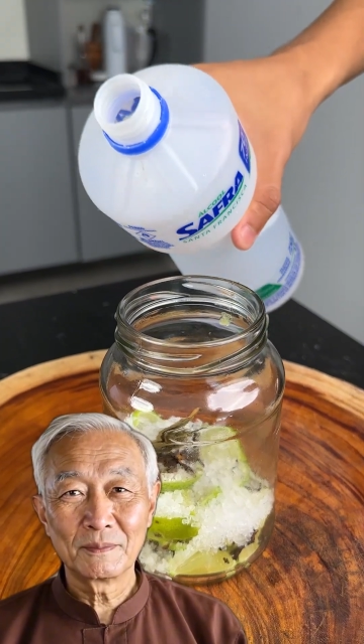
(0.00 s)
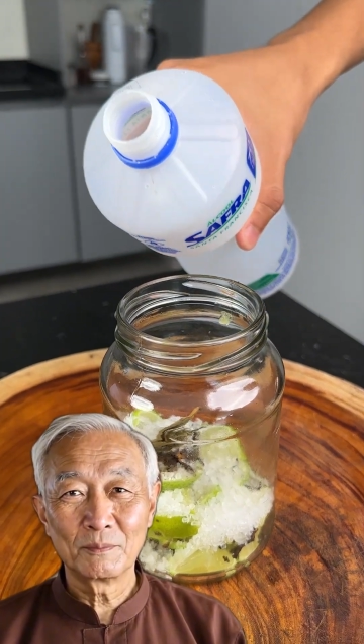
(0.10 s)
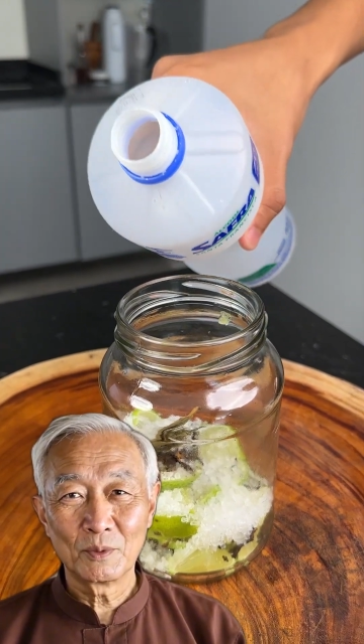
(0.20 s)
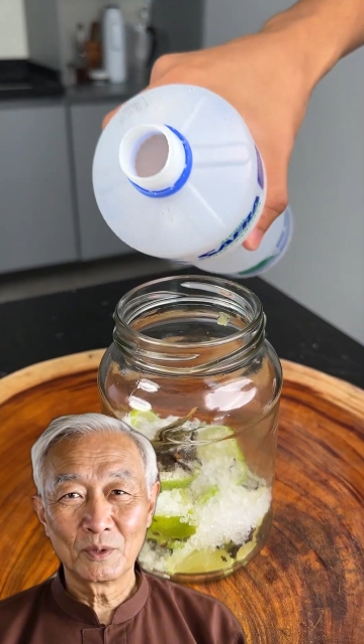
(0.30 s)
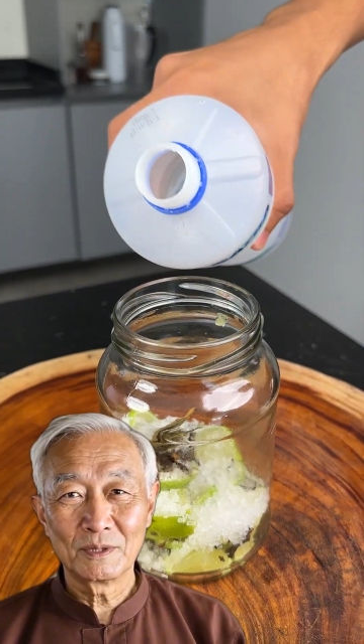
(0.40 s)

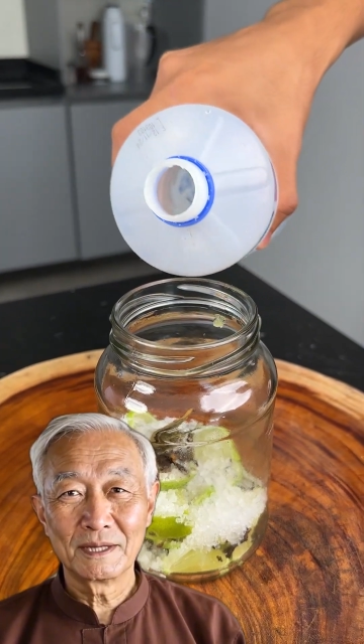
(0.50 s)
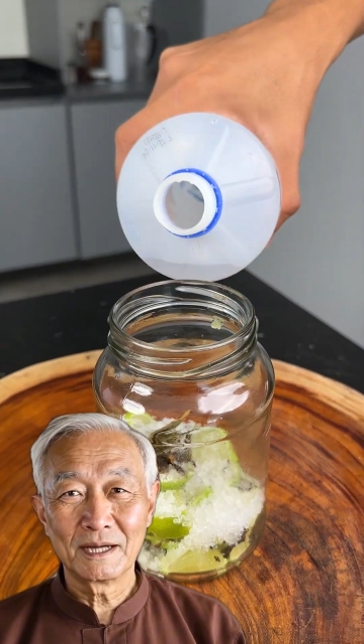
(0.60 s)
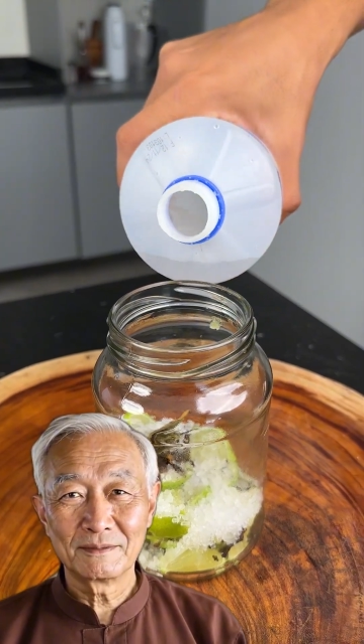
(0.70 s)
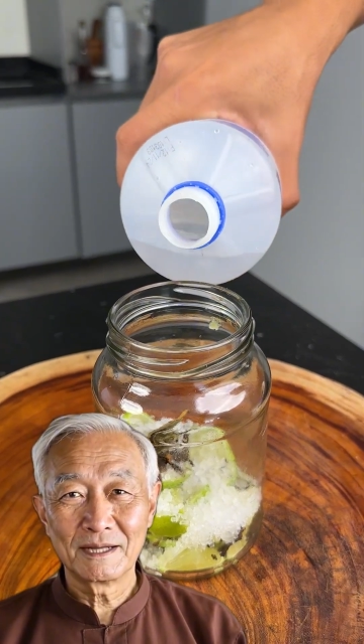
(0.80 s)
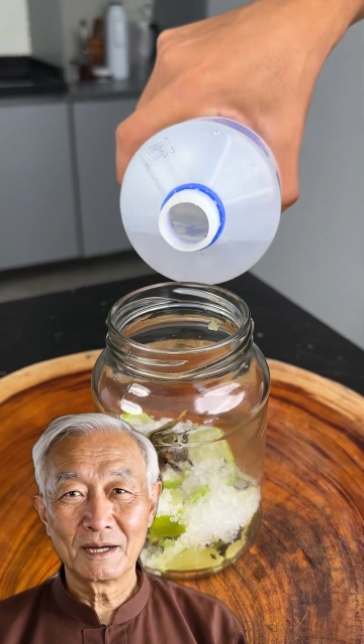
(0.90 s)
Pour
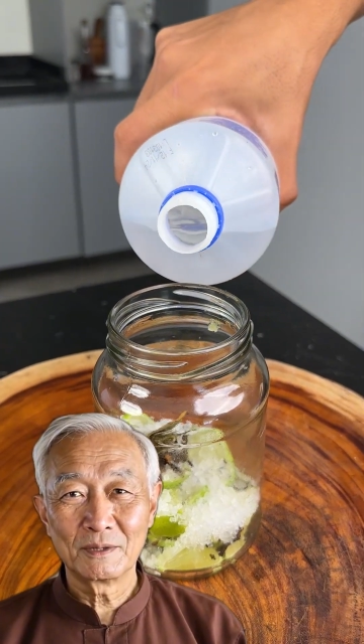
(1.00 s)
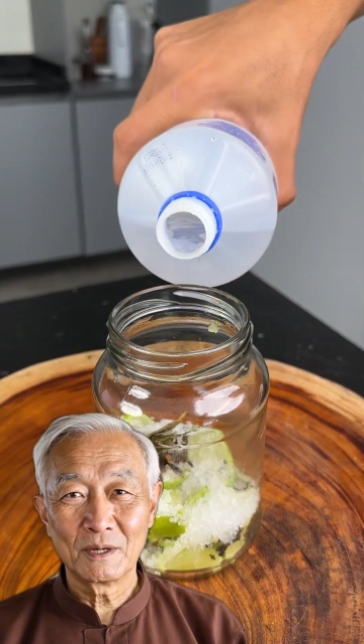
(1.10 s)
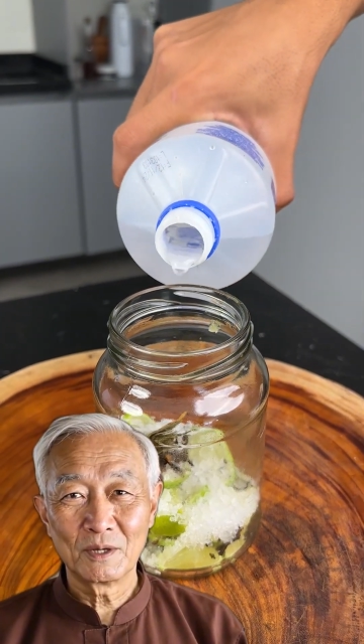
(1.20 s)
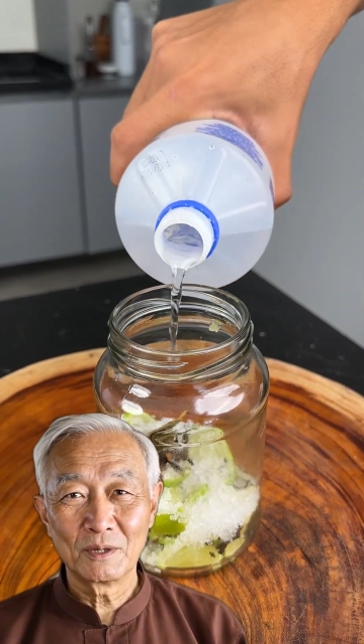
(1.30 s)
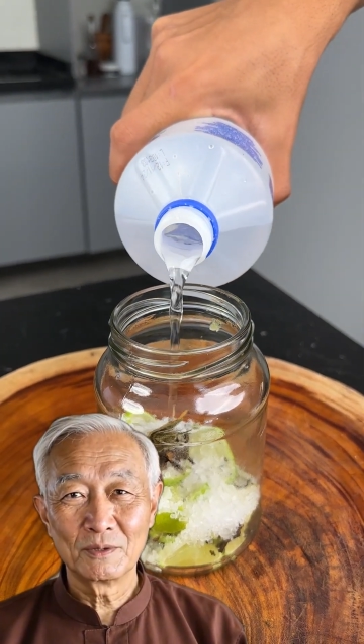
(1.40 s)
enough
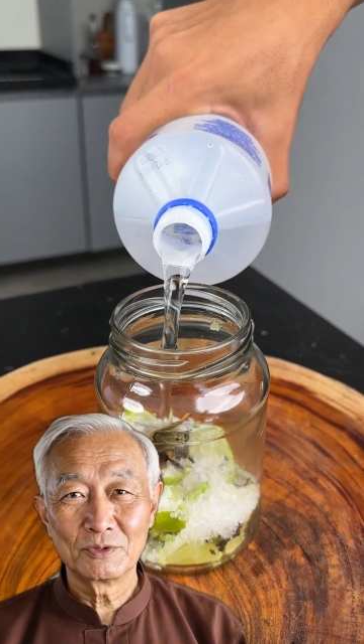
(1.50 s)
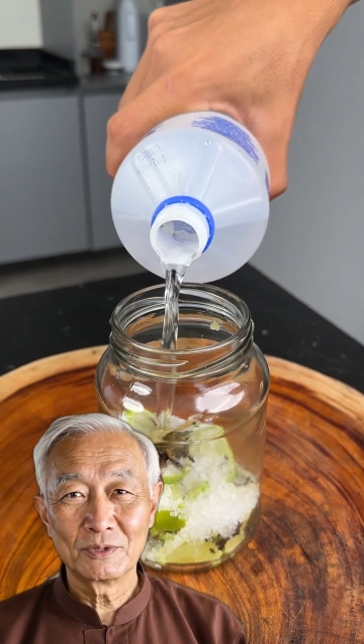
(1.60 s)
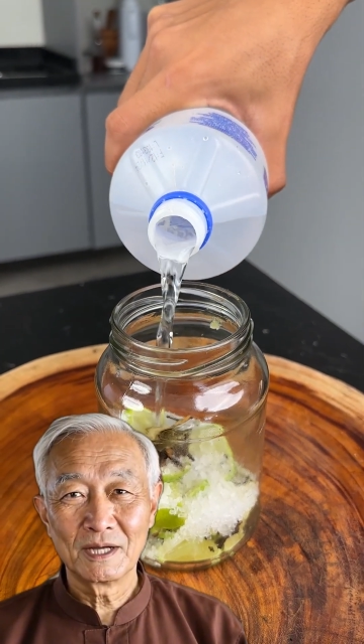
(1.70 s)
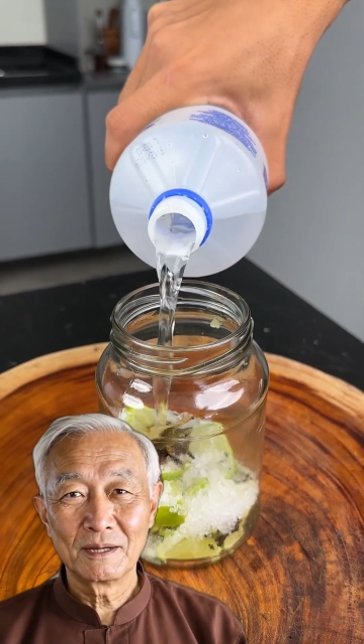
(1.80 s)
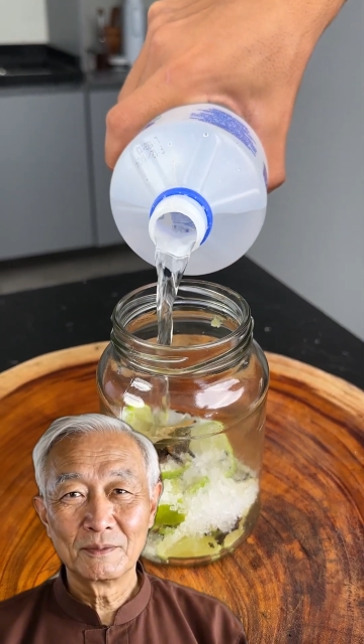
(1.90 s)
alcohol to
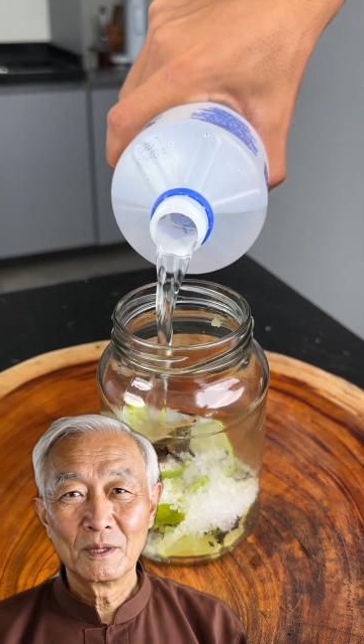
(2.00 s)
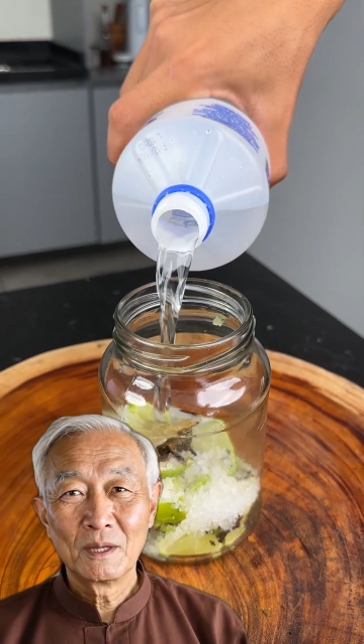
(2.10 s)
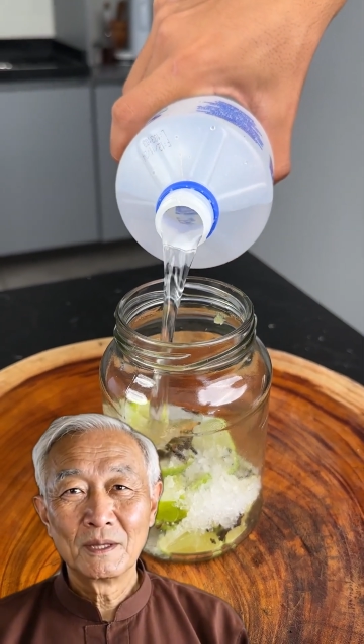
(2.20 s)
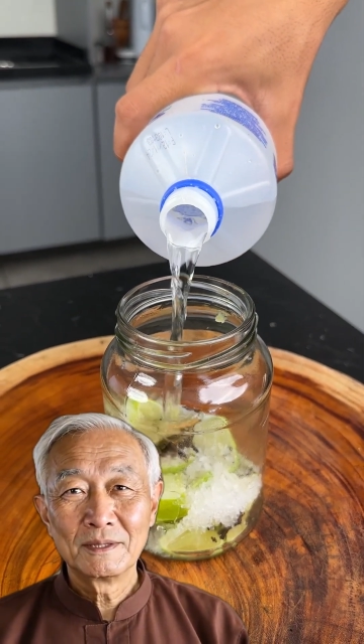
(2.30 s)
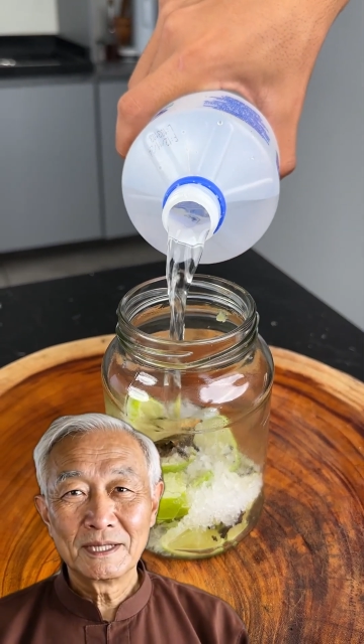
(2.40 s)
cover
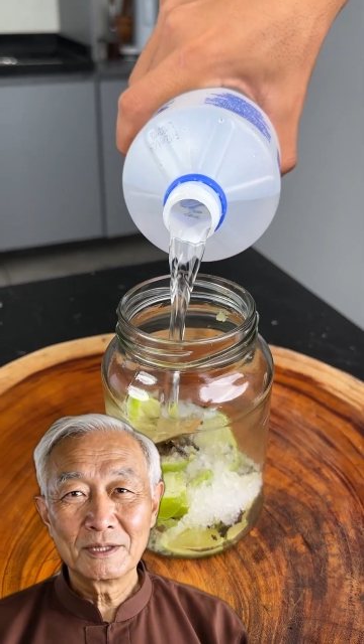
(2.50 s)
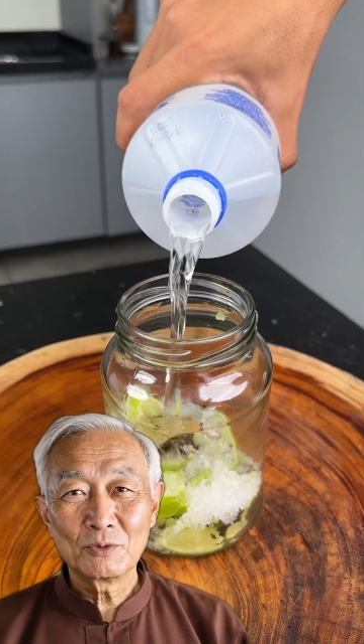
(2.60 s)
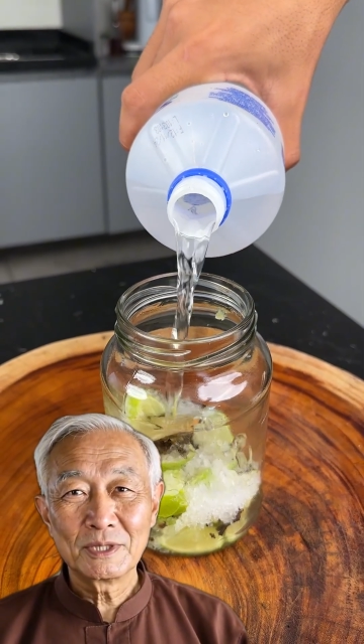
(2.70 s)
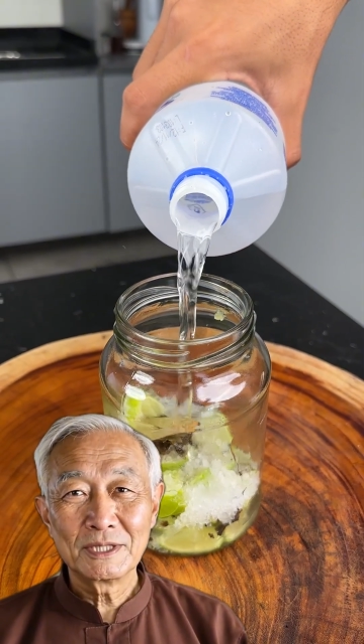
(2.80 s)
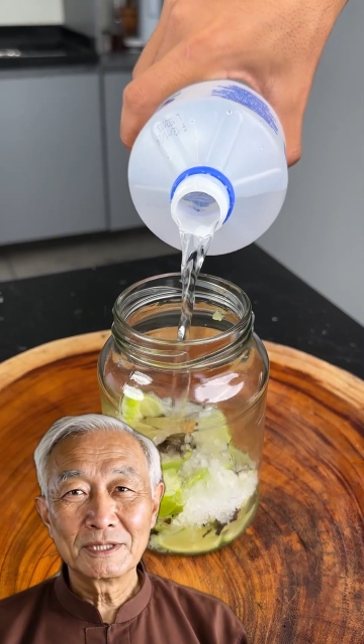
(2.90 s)
all the
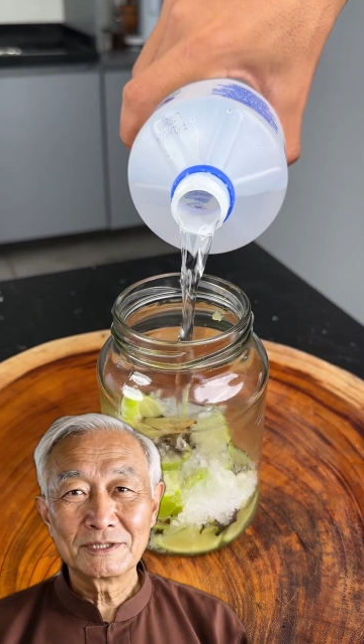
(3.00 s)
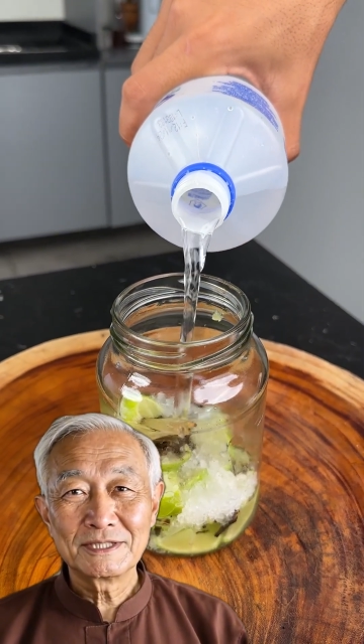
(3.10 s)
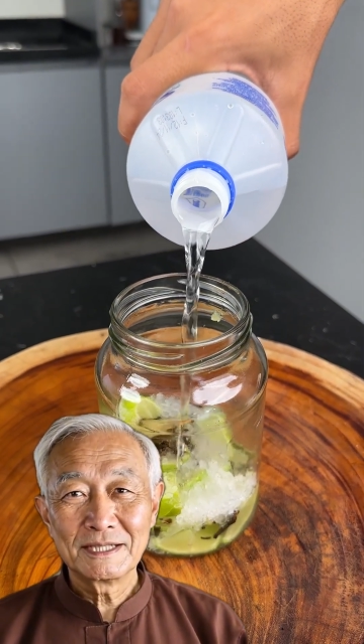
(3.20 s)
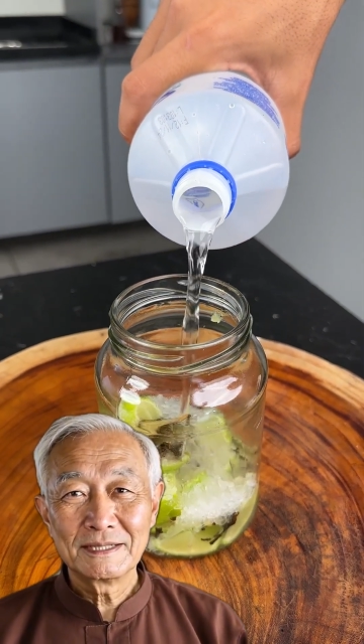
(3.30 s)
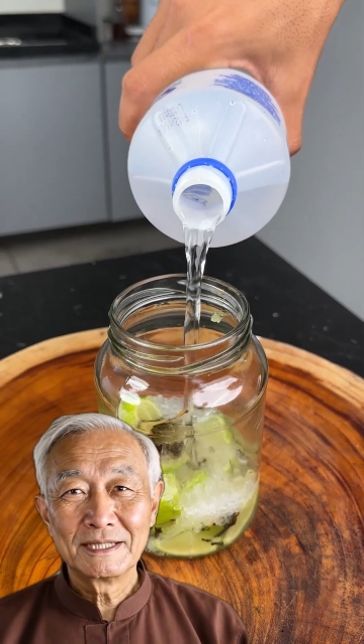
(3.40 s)
ingredients
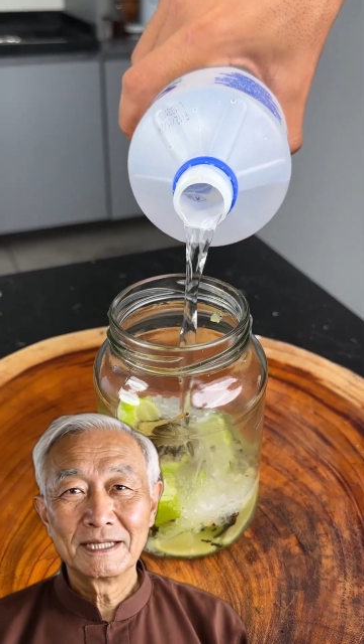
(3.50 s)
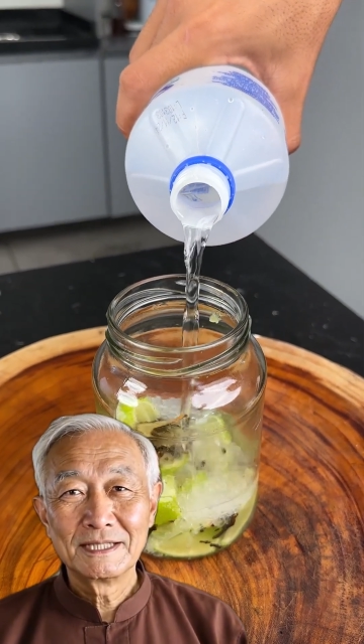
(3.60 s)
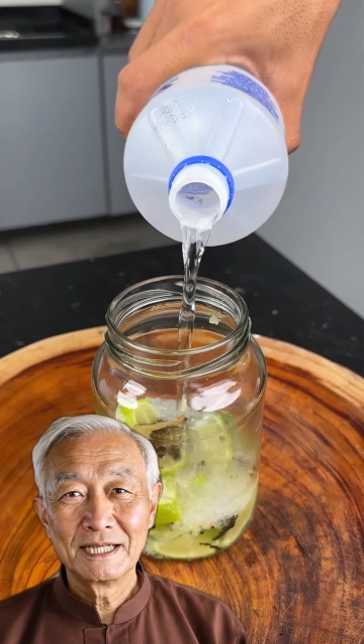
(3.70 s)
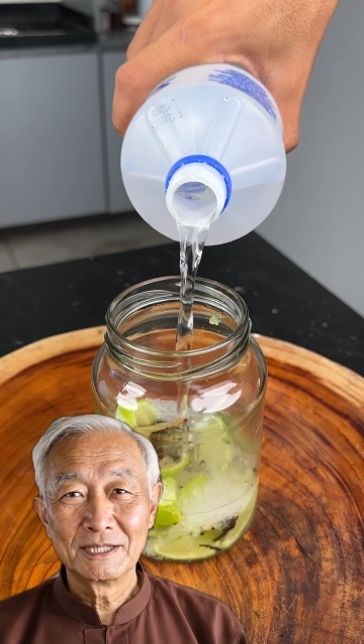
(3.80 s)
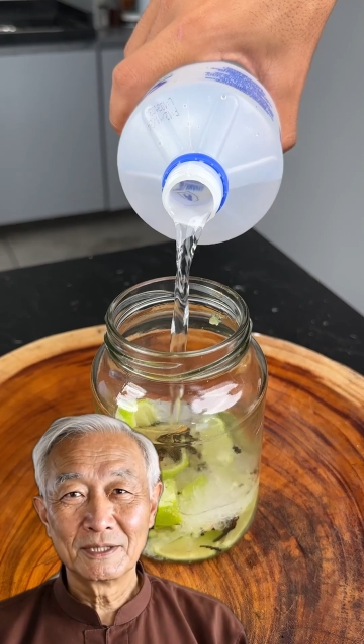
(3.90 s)
in the
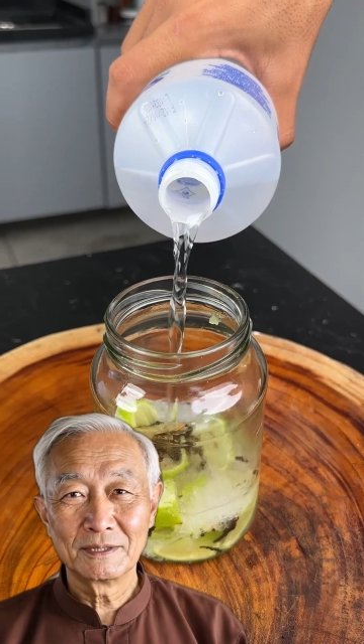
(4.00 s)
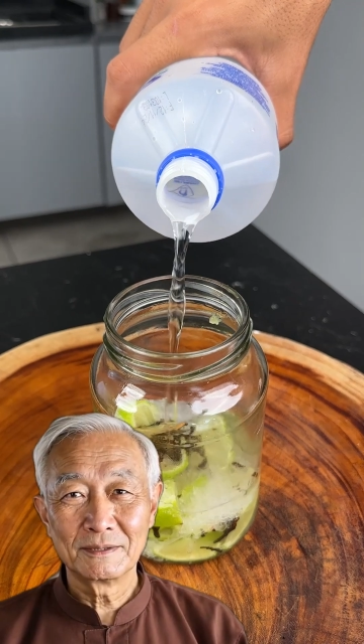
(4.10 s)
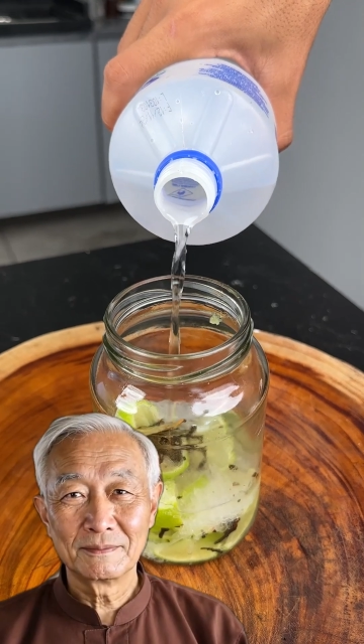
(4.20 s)
container.